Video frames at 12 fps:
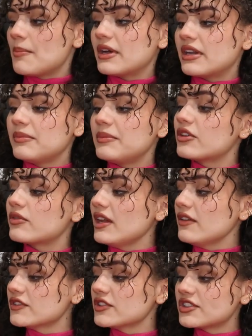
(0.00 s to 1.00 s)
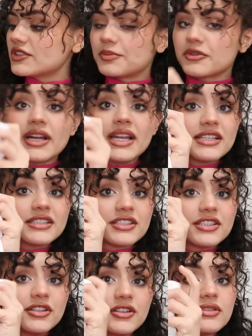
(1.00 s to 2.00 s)
But it'd be great for spring
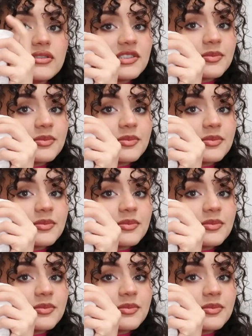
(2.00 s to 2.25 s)
too,